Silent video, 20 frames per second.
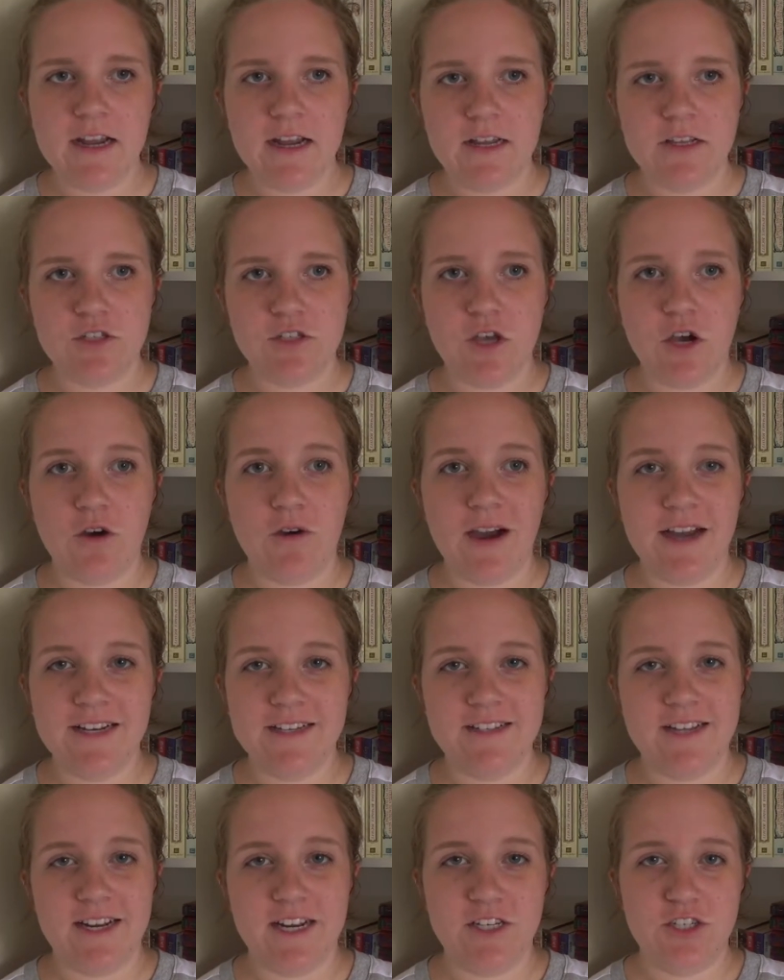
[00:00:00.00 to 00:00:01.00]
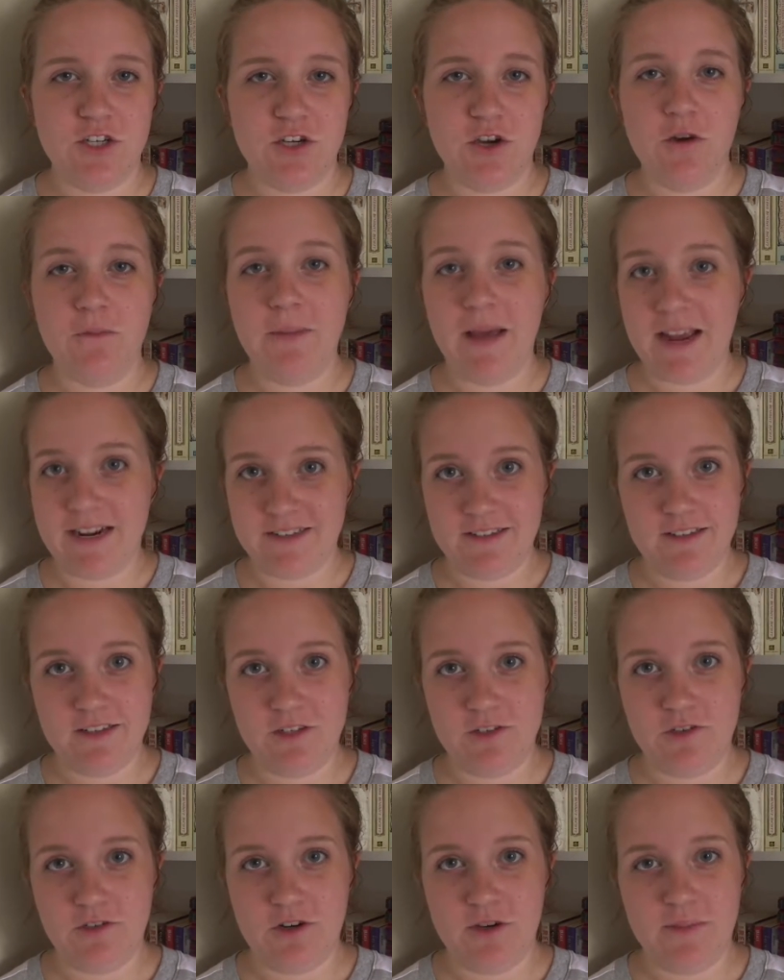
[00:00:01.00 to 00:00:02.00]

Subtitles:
So I decided to go back to the story